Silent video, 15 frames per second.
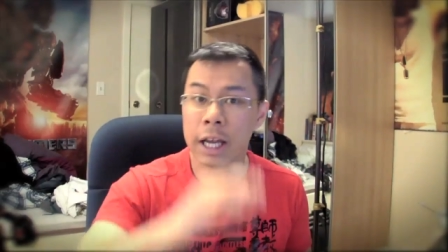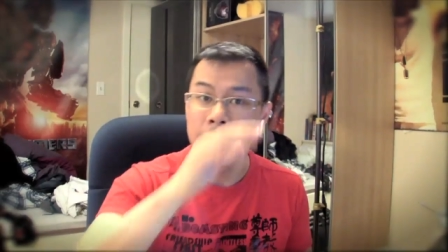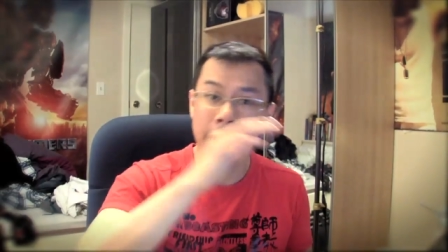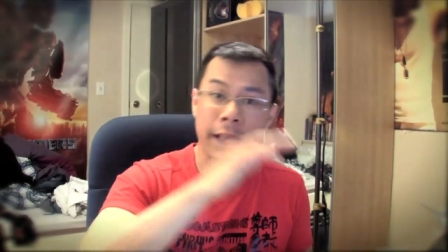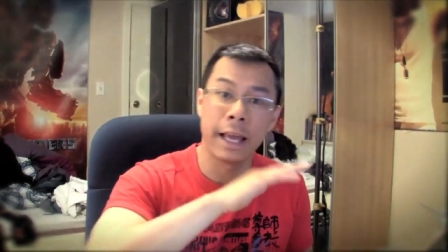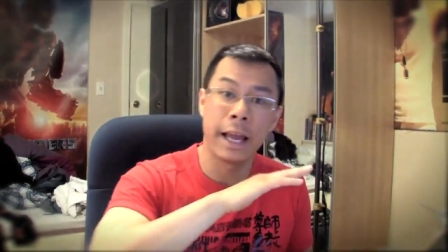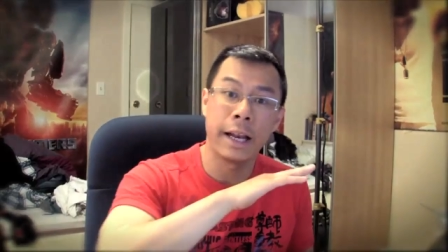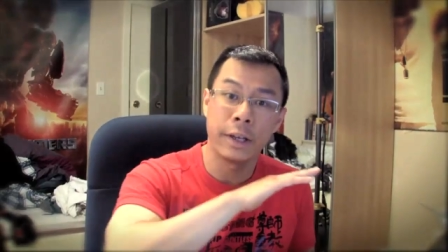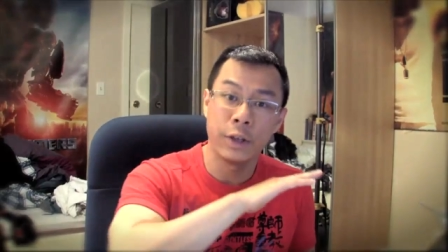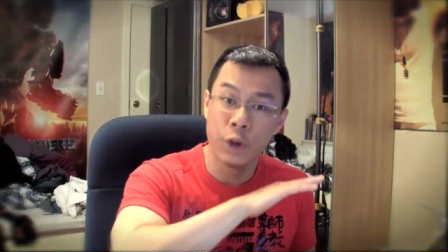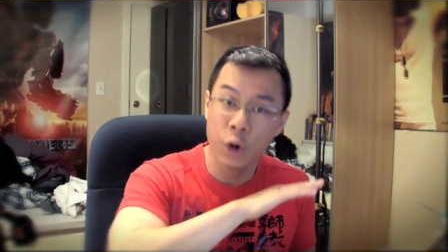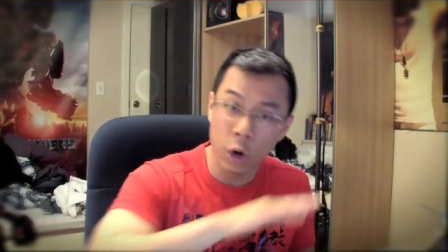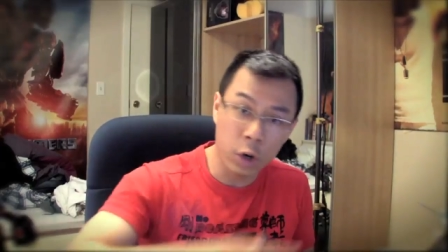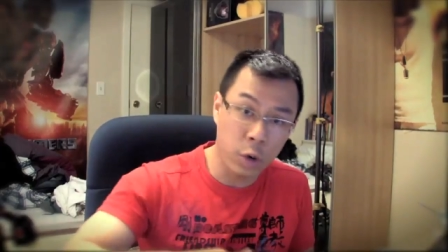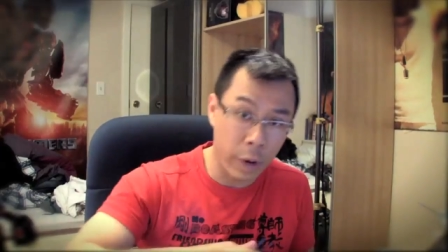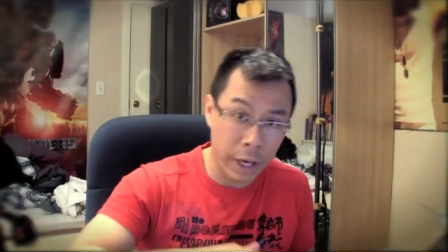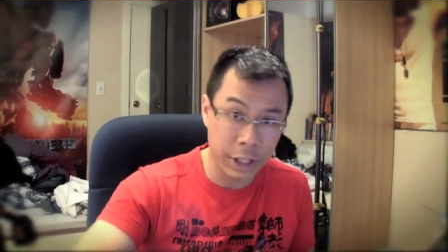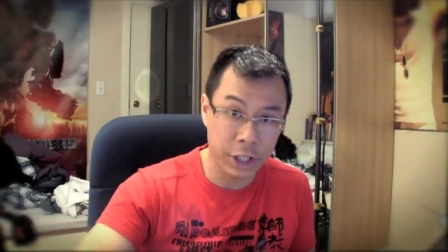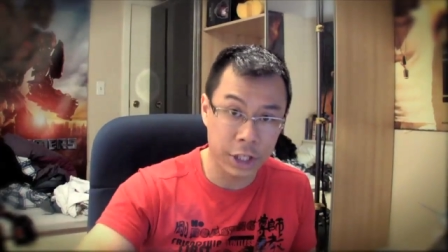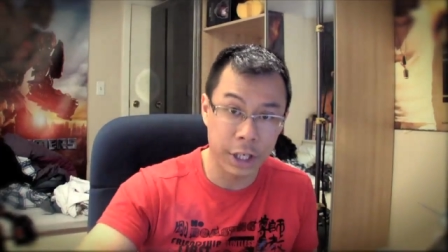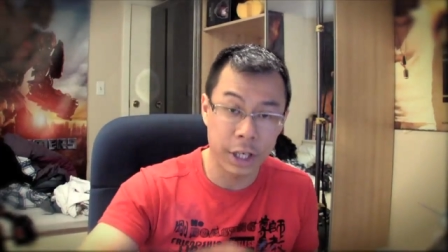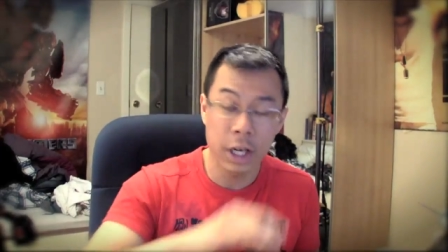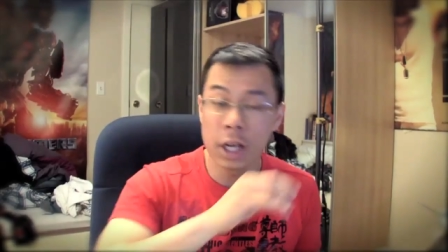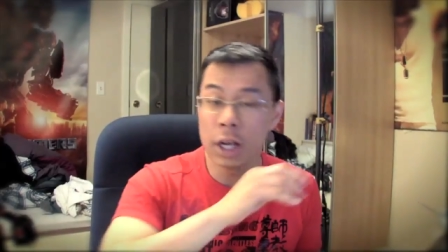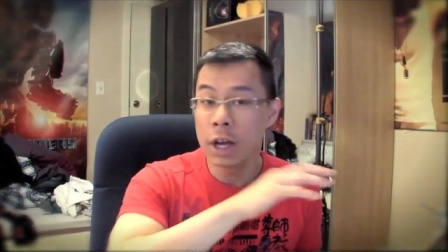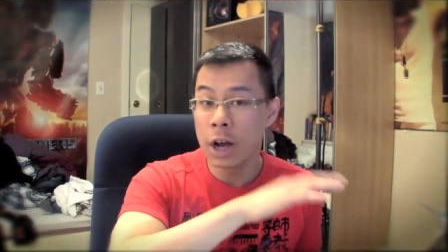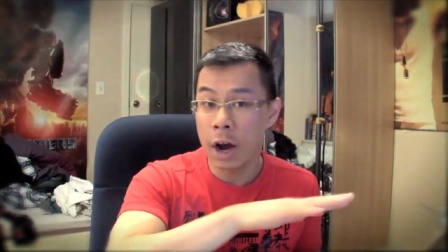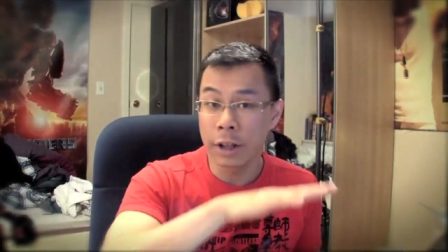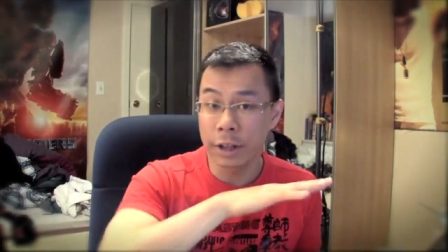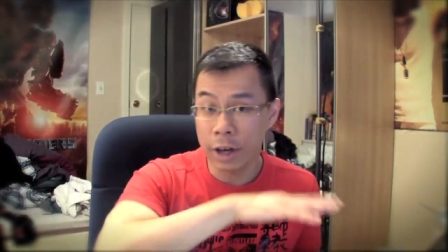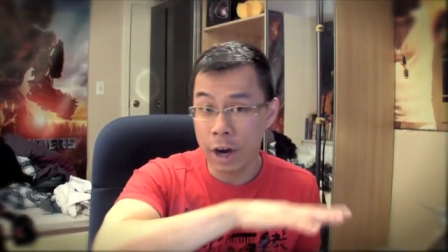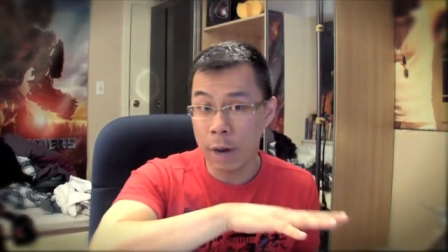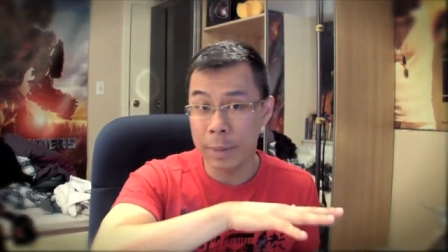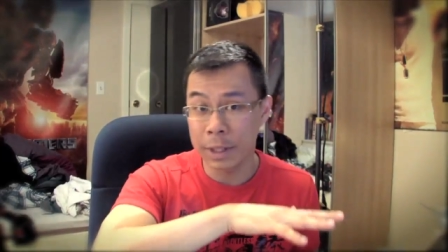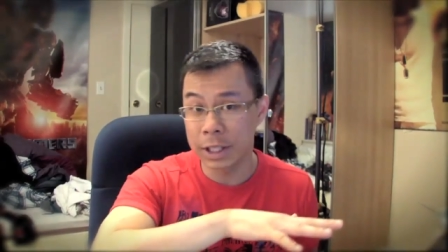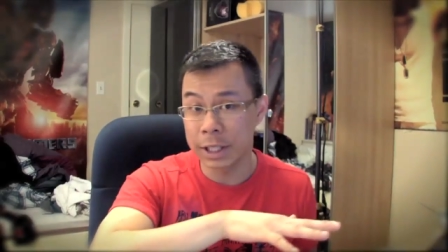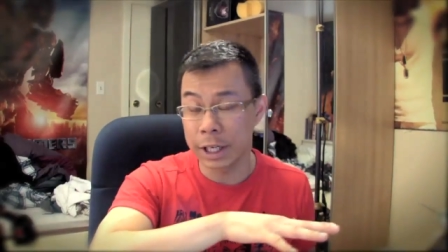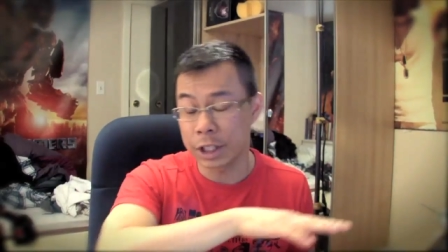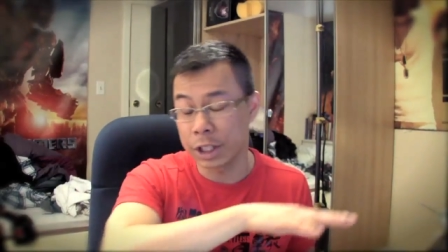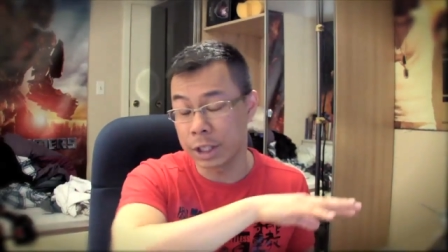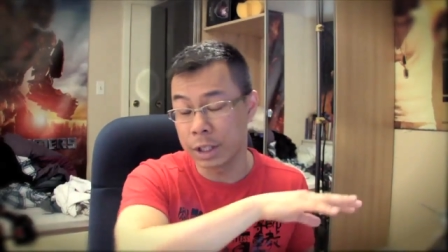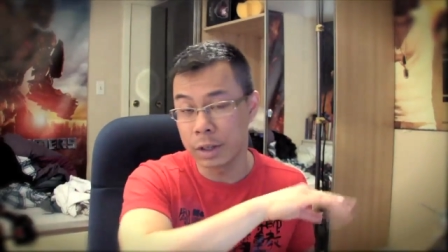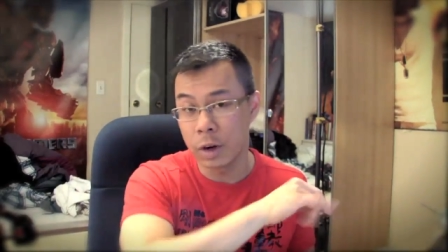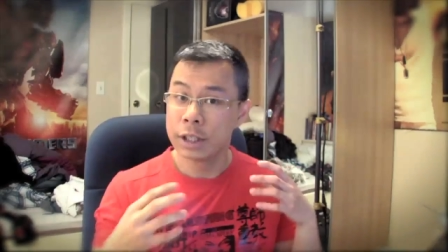and then your question on the comment section.